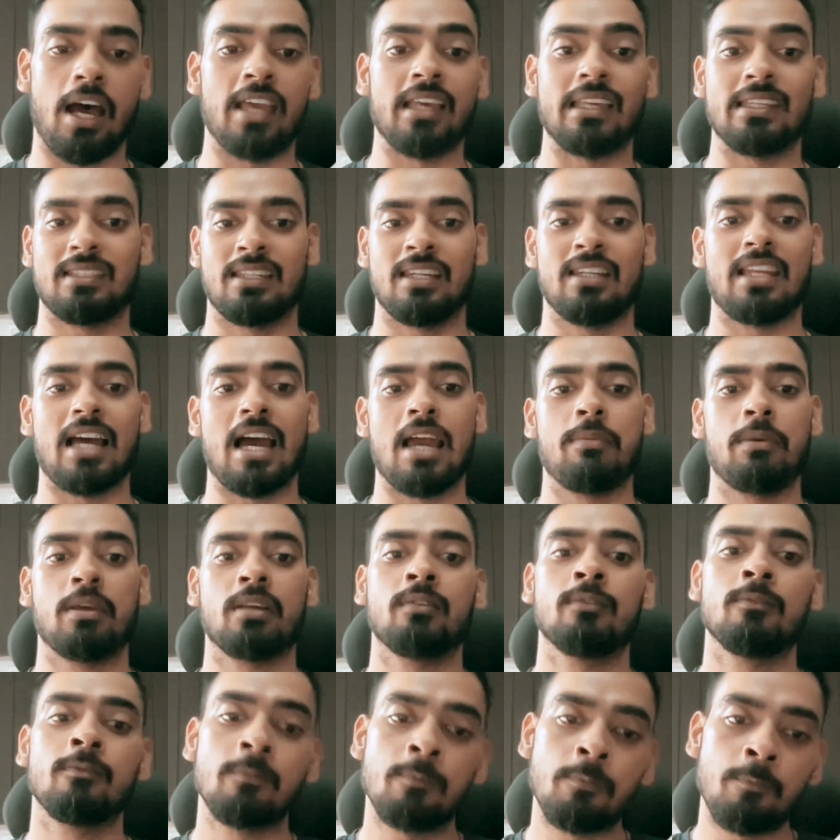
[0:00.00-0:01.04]
IST
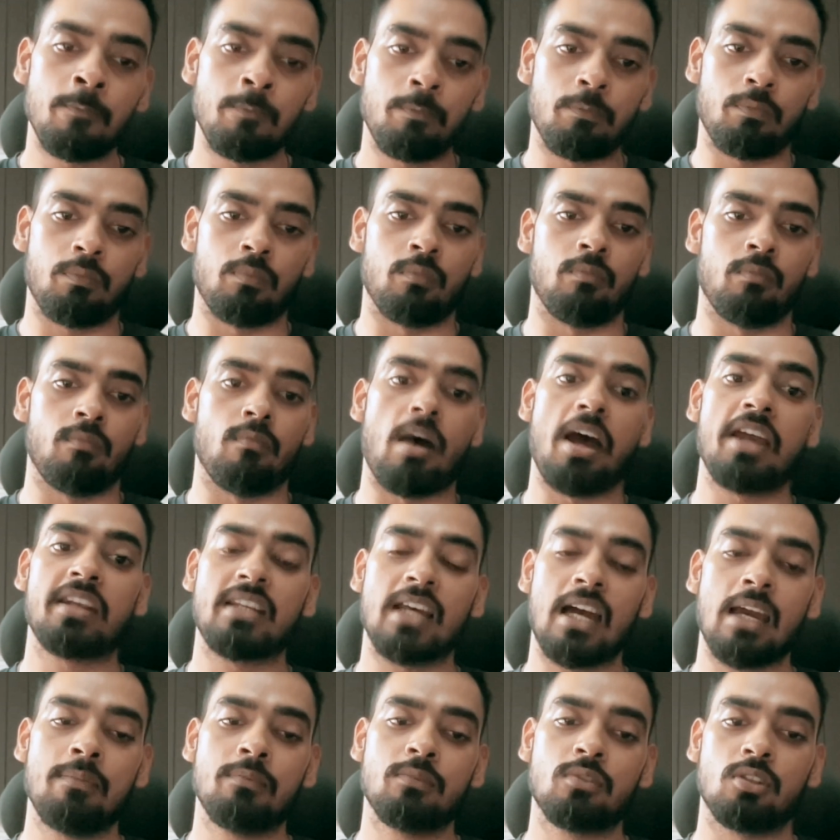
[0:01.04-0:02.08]
timing, my
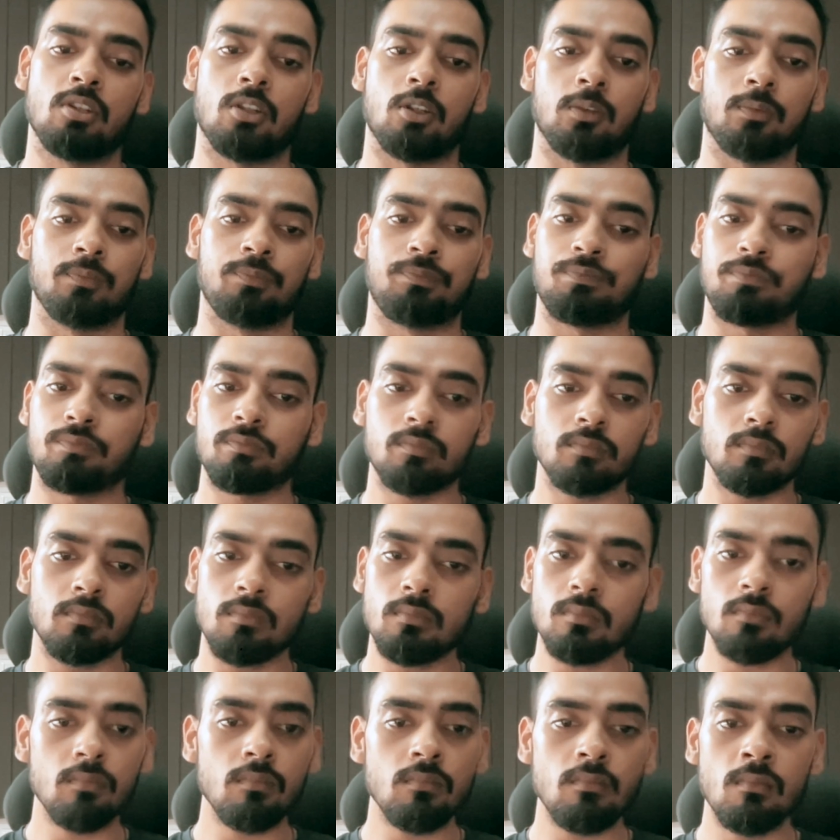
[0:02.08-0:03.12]
time. So
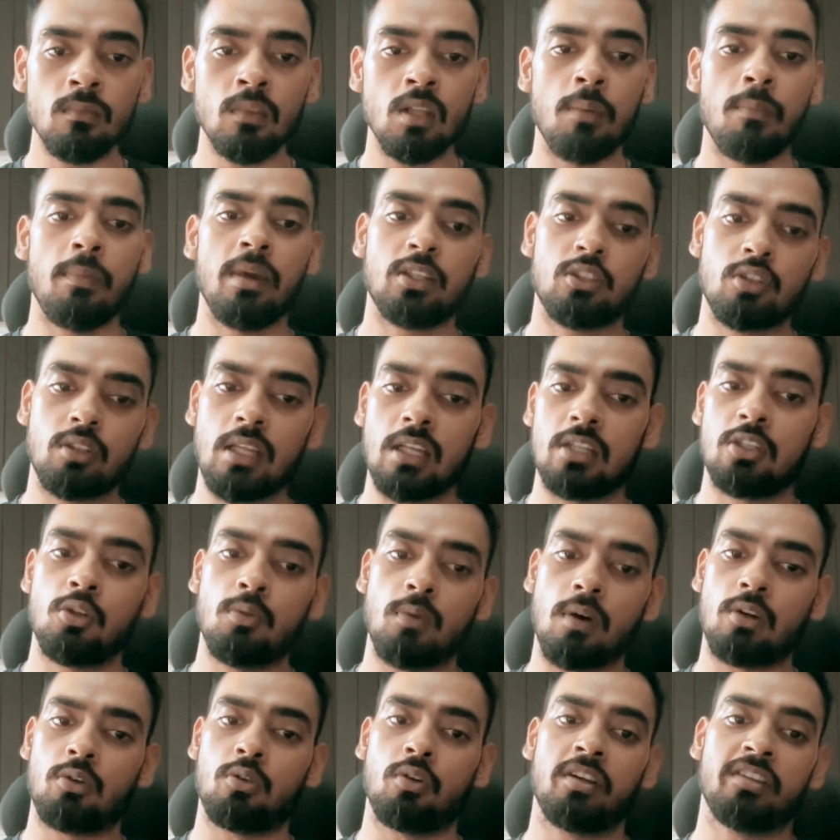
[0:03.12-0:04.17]
make sure that you
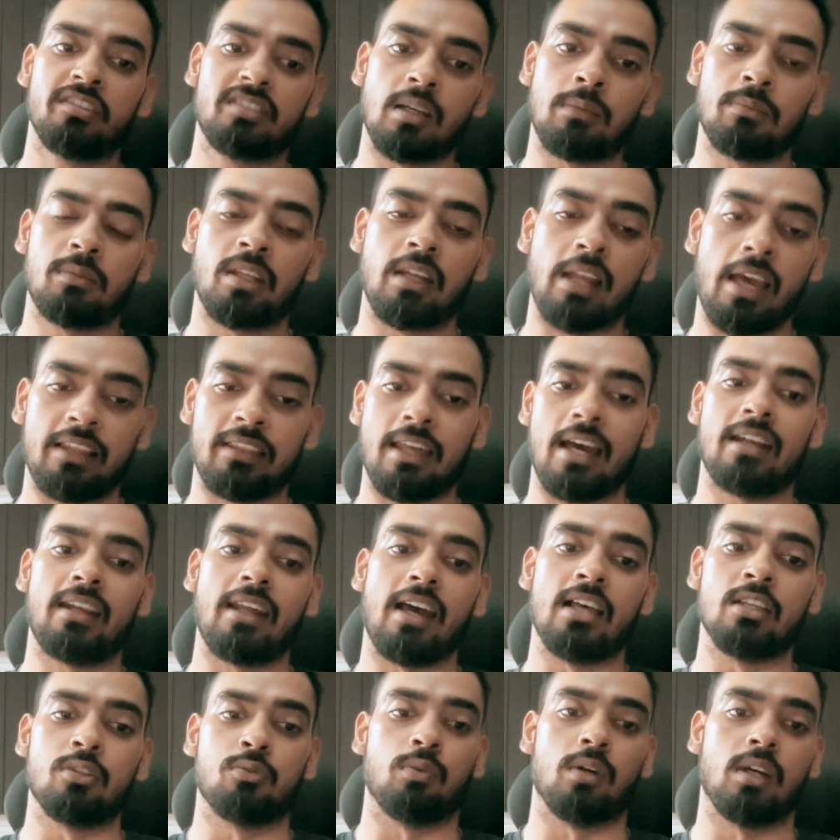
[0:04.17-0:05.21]
are doing something like that
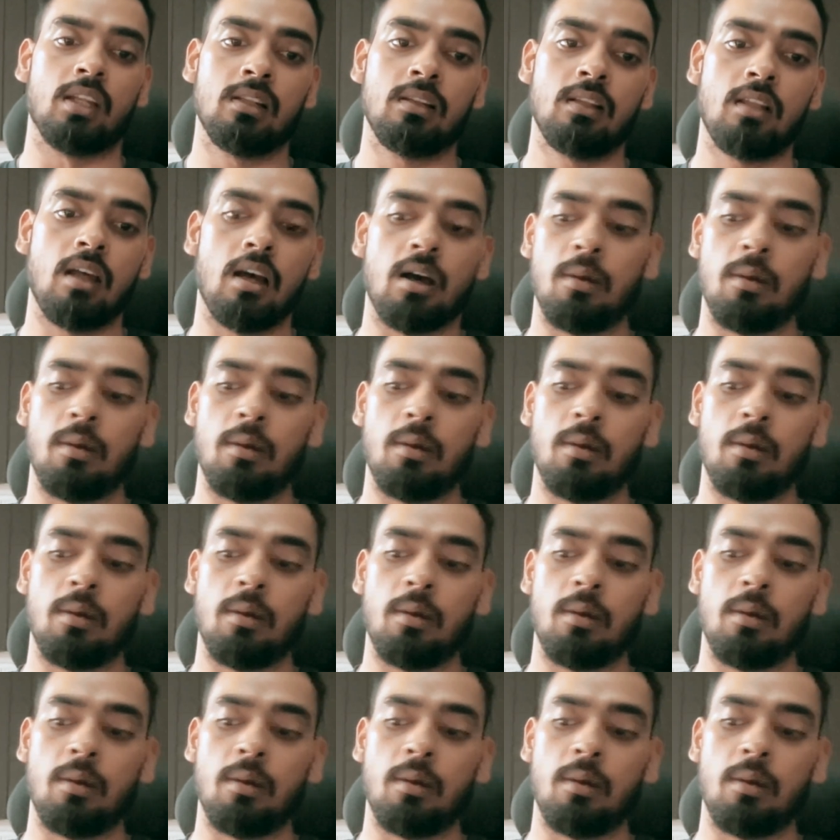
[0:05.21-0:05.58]
as well.